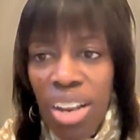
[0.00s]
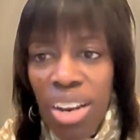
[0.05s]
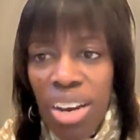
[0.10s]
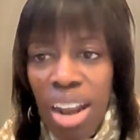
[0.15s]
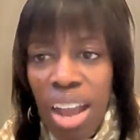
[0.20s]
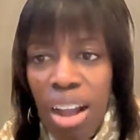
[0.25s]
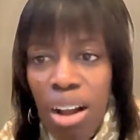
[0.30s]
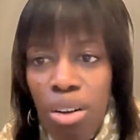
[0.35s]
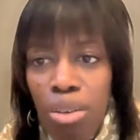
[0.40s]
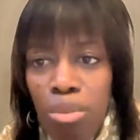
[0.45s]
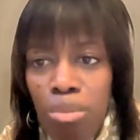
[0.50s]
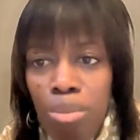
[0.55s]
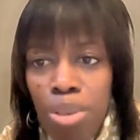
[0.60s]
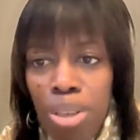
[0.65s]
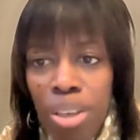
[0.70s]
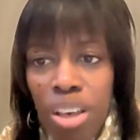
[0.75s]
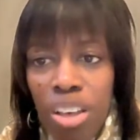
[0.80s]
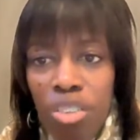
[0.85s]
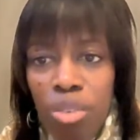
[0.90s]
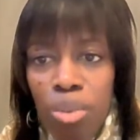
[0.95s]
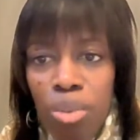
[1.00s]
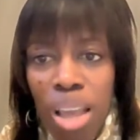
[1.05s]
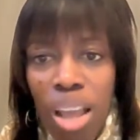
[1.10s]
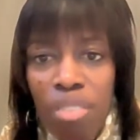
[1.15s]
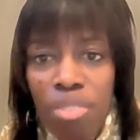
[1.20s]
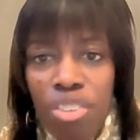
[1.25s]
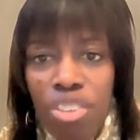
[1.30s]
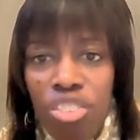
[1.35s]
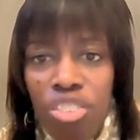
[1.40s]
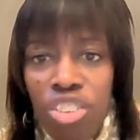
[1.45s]
And now, because
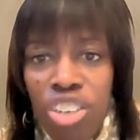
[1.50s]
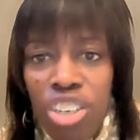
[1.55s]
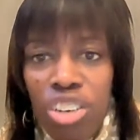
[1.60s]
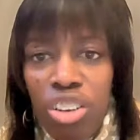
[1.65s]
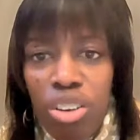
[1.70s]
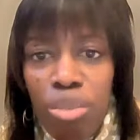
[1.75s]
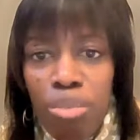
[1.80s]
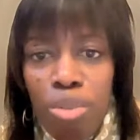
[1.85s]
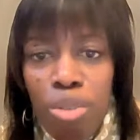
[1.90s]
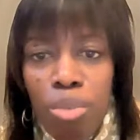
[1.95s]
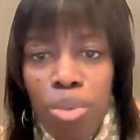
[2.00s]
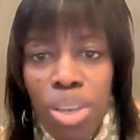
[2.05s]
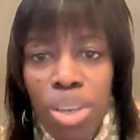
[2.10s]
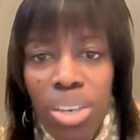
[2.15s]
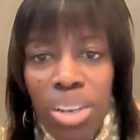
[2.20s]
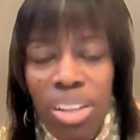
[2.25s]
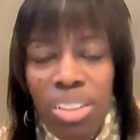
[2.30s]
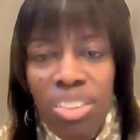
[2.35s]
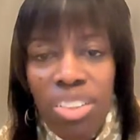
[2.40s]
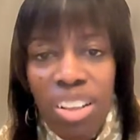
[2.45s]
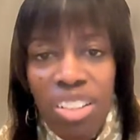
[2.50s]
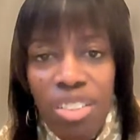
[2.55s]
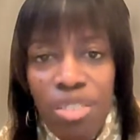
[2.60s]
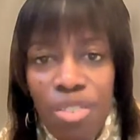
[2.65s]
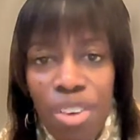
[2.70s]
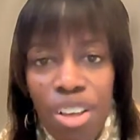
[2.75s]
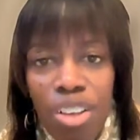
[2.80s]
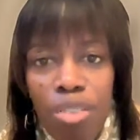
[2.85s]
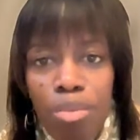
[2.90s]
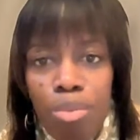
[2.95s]
we have the genomes, we can
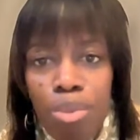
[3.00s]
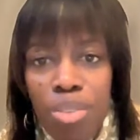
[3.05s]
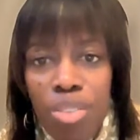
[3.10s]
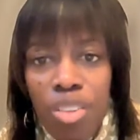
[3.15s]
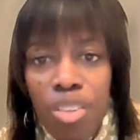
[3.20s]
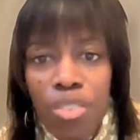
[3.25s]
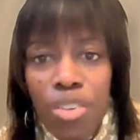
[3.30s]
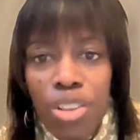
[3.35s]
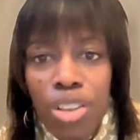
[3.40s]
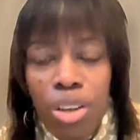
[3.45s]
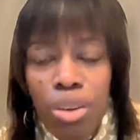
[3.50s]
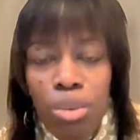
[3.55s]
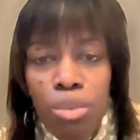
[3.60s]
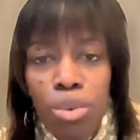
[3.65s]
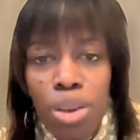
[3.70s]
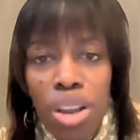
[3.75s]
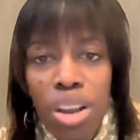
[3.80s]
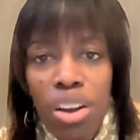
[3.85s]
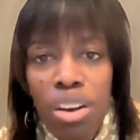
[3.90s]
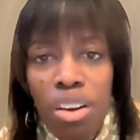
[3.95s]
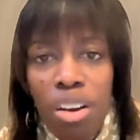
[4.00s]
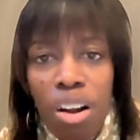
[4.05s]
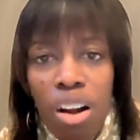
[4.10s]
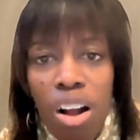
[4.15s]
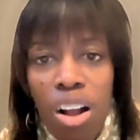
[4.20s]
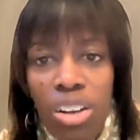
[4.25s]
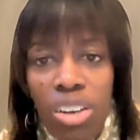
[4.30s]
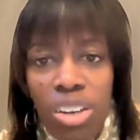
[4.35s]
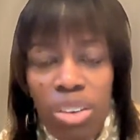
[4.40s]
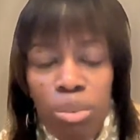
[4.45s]
identify specifically
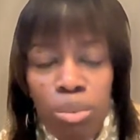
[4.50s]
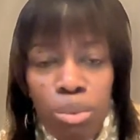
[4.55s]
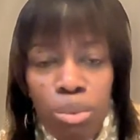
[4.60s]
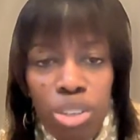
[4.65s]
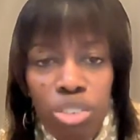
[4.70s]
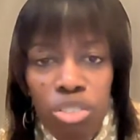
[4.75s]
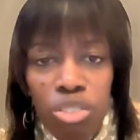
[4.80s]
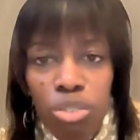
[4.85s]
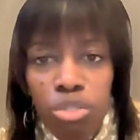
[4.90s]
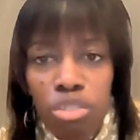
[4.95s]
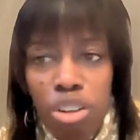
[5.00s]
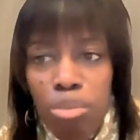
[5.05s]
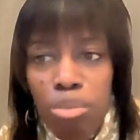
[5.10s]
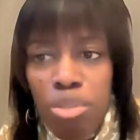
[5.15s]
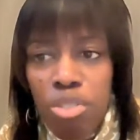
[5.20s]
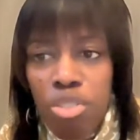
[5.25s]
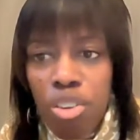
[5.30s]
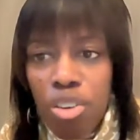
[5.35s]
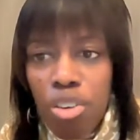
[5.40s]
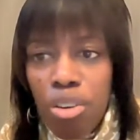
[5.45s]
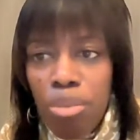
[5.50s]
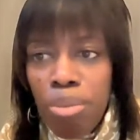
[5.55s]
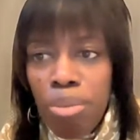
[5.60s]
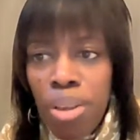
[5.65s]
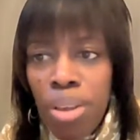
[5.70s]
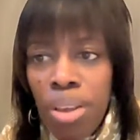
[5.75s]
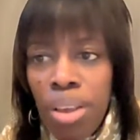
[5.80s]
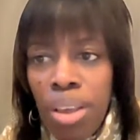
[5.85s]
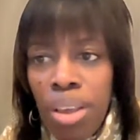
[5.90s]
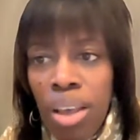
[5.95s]
where on which
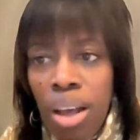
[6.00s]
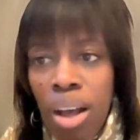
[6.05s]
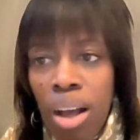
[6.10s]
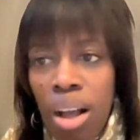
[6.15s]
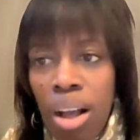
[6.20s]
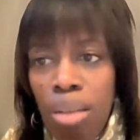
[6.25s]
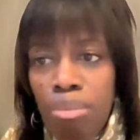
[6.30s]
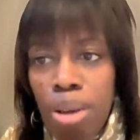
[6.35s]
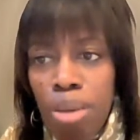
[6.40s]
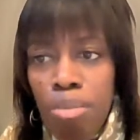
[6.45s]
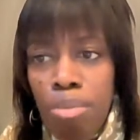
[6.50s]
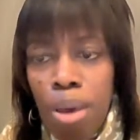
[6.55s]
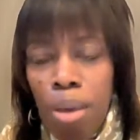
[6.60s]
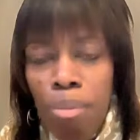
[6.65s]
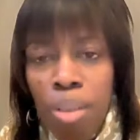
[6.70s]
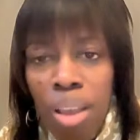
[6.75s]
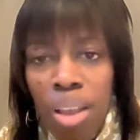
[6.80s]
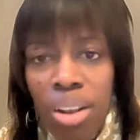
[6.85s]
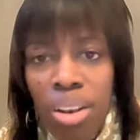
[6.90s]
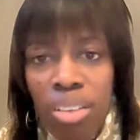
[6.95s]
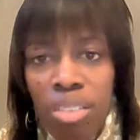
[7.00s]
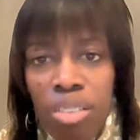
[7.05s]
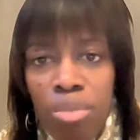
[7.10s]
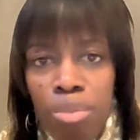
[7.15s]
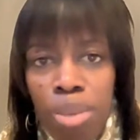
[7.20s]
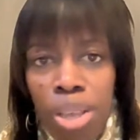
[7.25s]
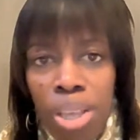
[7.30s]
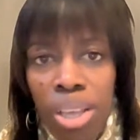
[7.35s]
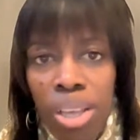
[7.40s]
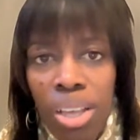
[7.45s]
chromosome a peptide
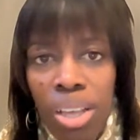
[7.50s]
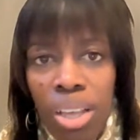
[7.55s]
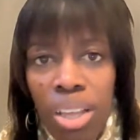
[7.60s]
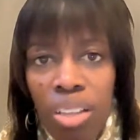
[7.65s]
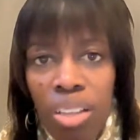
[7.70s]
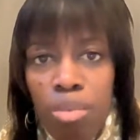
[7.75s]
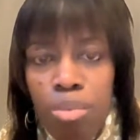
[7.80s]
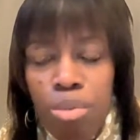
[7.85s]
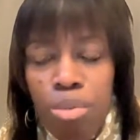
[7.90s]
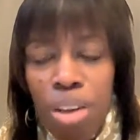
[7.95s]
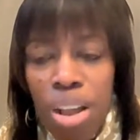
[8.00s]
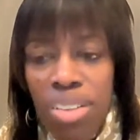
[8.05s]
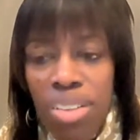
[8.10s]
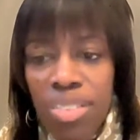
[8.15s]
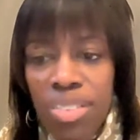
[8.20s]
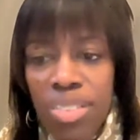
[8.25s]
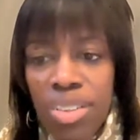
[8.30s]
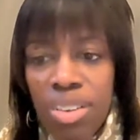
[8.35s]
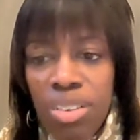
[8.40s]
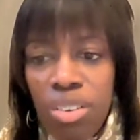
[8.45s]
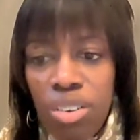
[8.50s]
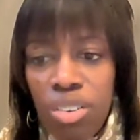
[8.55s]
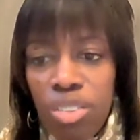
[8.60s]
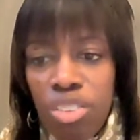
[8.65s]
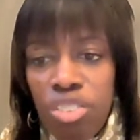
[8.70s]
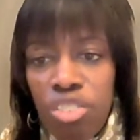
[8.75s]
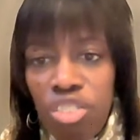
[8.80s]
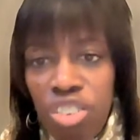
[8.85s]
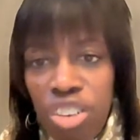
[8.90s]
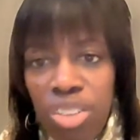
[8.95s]
is being expressed,
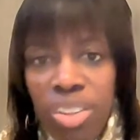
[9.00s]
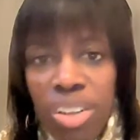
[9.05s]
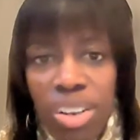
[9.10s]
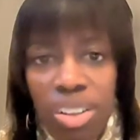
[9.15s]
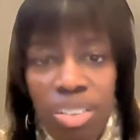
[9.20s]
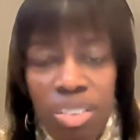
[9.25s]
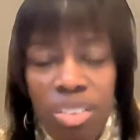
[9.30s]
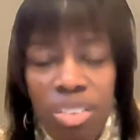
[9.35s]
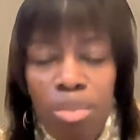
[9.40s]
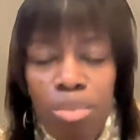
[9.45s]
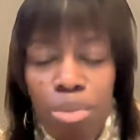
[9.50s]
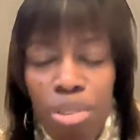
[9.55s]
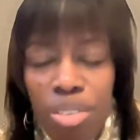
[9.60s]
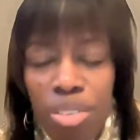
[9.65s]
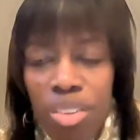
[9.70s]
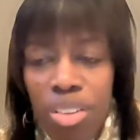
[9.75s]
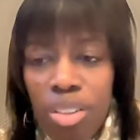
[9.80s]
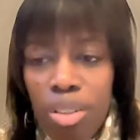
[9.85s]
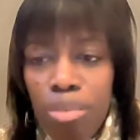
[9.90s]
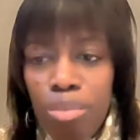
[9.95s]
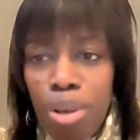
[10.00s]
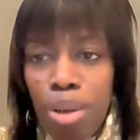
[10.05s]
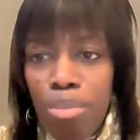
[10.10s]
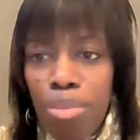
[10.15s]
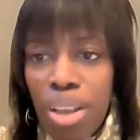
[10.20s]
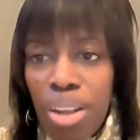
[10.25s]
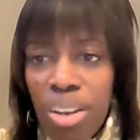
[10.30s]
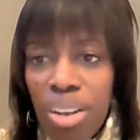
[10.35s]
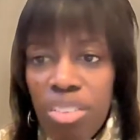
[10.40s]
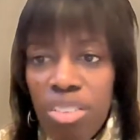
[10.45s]
or the gene that is expressing the
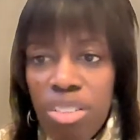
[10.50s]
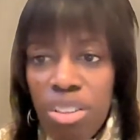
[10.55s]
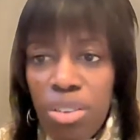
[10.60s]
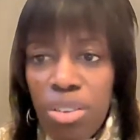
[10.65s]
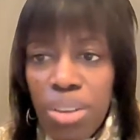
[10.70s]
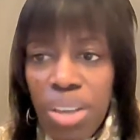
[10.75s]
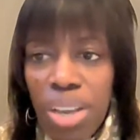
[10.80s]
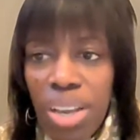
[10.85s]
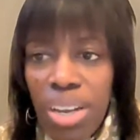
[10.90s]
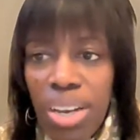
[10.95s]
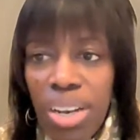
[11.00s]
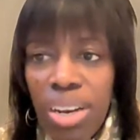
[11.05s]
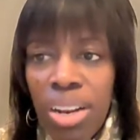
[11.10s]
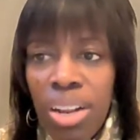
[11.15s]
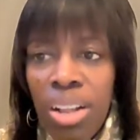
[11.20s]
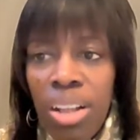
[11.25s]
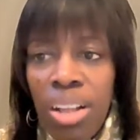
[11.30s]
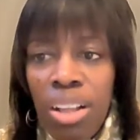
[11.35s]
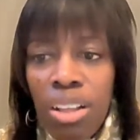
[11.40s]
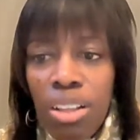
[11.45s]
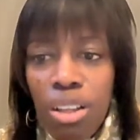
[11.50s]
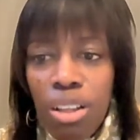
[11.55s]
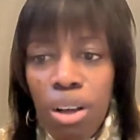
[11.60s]
peptide is located,